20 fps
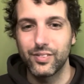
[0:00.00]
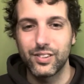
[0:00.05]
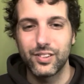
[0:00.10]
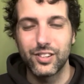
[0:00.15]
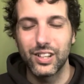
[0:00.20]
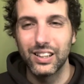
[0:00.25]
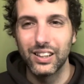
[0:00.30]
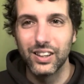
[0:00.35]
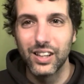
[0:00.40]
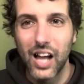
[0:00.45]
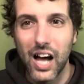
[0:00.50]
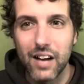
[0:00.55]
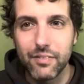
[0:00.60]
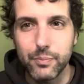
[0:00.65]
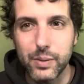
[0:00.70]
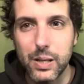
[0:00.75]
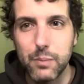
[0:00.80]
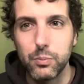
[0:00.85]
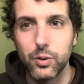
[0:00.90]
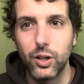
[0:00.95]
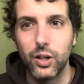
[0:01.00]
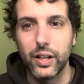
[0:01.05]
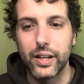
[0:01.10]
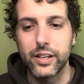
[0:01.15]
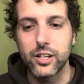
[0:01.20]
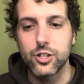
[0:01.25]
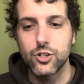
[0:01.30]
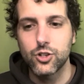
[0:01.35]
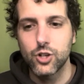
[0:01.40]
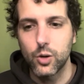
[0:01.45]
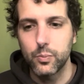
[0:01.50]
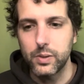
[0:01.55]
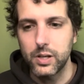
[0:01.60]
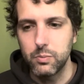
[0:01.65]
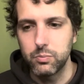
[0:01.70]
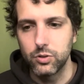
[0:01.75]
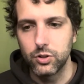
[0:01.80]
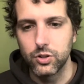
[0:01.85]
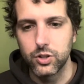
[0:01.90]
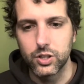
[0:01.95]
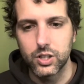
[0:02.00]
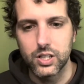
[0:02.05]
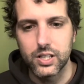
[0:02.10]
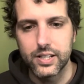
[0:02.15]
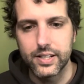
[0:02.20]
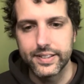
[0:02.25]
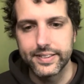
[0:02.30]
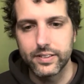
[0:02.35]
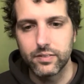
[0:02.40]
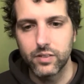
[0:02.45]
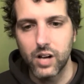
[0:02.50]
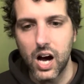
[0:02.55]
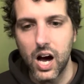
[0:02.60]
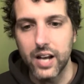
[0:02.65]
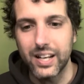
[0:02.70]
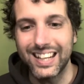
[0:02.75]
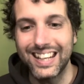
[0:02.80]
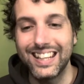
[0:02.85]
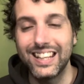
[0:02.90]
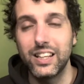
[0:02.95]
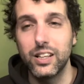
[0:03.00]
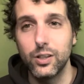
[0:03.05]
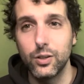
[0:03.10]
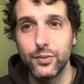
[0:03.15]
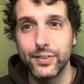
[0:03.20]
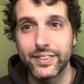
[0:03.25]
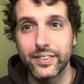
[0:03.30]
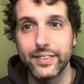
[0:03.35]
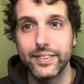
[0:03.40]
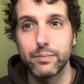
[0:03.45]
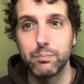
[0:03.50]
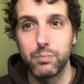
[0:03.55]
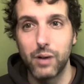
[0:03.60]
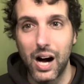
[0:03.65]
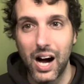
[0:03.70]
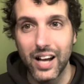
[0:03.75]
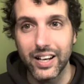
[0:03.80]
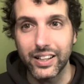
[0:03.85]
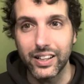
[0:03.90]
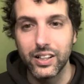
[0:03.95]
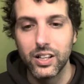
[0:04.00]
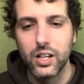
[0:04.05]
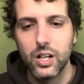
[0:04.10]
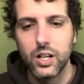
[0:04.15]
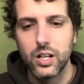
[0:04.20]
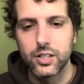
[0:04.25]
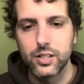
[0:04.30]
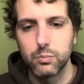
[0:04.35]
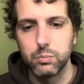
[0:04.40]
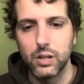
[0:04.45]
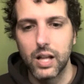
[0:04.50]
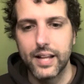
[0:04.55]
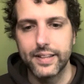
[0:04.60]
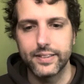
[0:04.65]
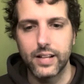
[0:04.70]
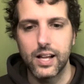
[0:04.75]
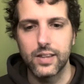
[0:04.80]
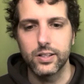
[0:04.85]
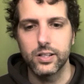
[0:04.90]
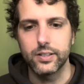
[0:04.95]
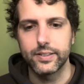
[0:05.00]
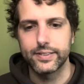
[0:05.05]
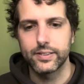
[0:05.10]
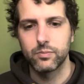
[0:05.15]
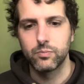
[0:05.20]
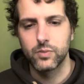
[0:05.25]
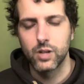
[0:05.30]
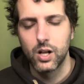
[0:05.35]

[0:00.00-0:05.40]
to love people and to show people the goodness of God. He used his body to bless others.